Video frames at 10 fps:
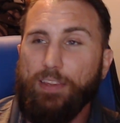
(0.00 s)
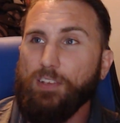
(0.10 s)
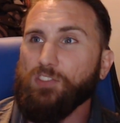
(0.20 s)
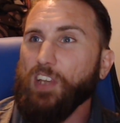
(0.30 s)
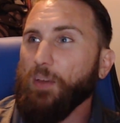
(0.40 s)
the
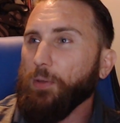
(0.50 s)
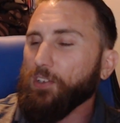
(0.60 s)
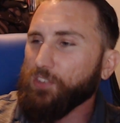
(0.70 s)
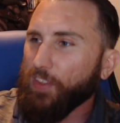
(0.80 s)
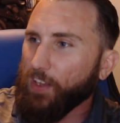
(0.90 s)
save
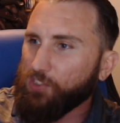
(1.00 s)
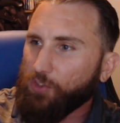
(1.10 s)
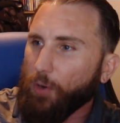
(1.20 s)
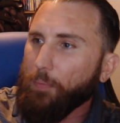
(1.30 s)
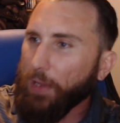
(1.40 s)
because then they
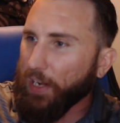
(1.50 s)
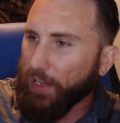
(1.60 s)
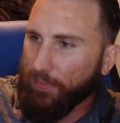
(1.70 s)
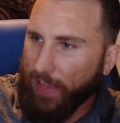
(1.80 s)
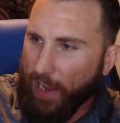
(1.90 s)
start
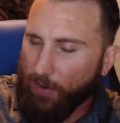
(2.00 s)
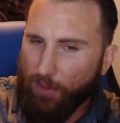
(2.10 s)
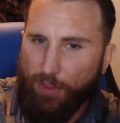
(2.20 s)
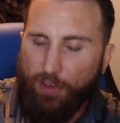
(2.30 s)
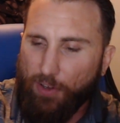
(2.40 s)
beating down
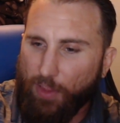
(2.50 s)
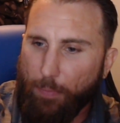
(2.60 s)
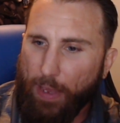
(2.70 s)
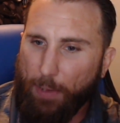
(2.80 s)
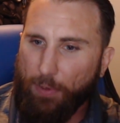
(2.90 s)
on the on the
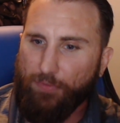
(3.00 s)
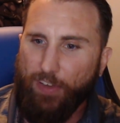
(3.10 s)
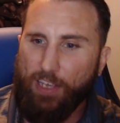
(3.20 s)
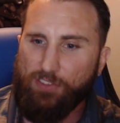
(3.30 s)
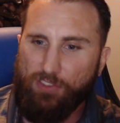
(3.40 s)
baby
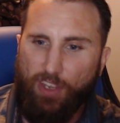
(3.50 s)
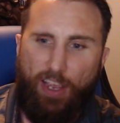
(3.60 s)
faces,